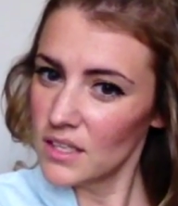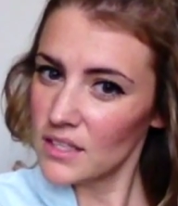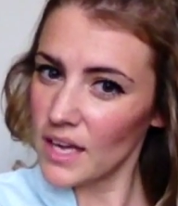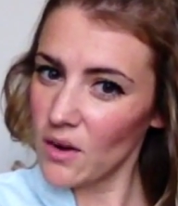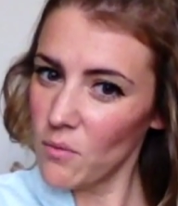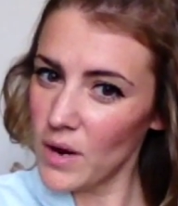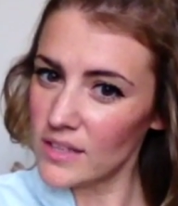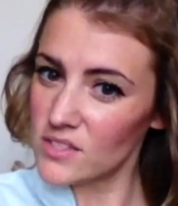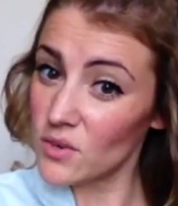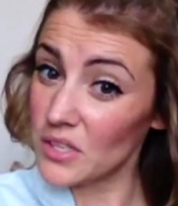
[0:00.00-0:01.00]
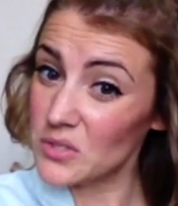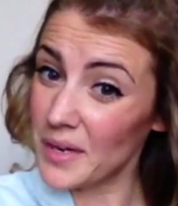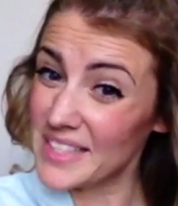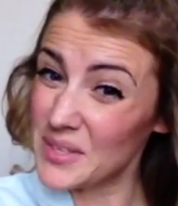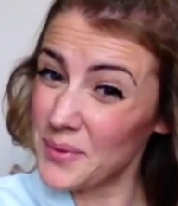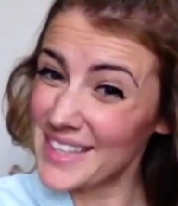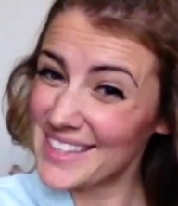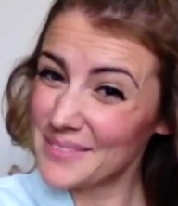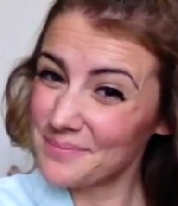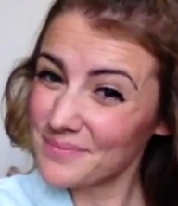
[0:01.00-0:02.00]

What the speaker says: like once or twice a week.